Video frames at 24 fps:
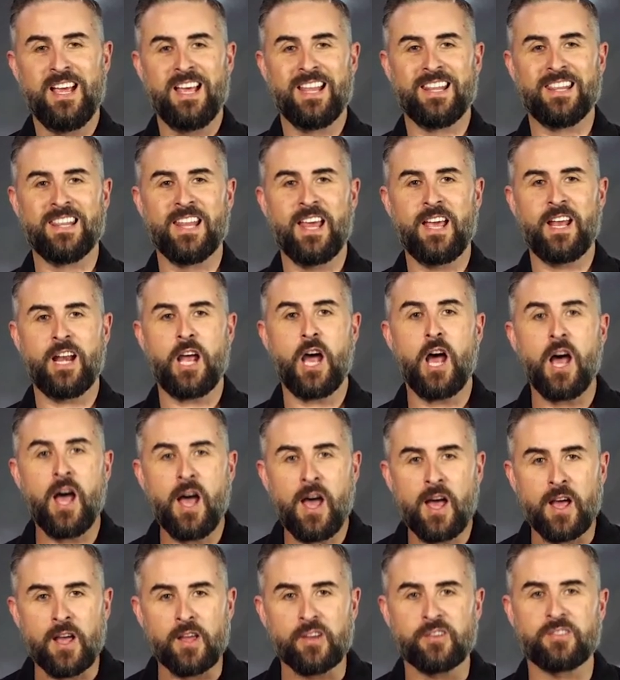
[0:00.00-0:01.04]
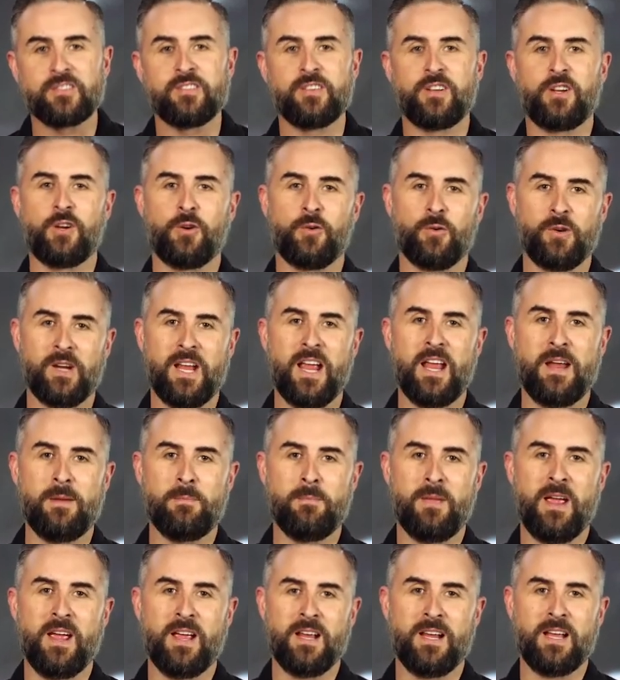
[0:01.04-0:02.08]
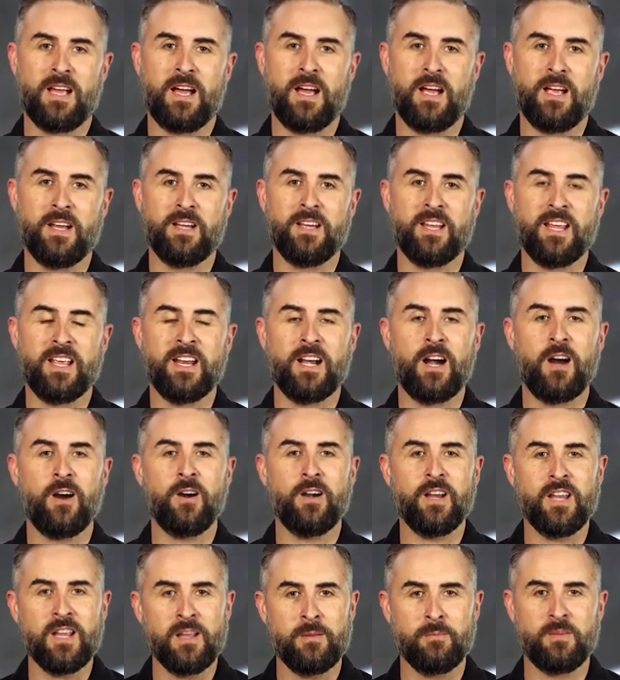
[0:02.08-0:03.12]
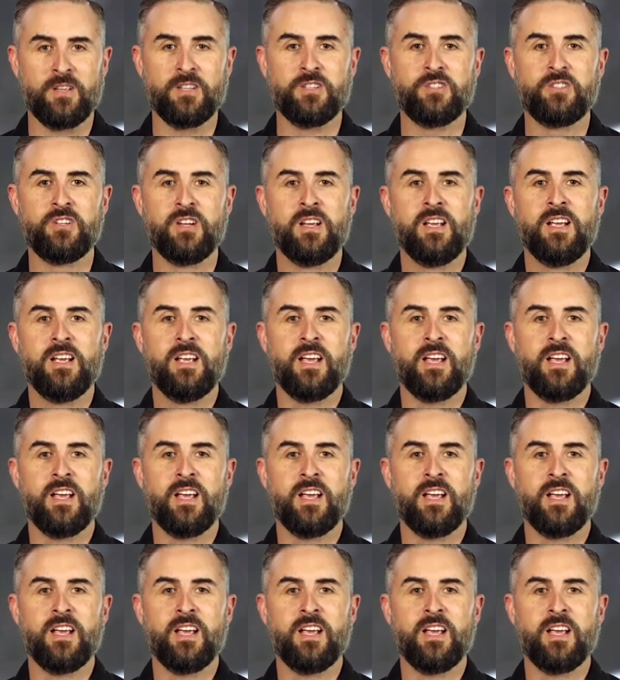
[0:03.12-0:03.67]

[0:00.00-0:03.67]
Let us create mankind in our image,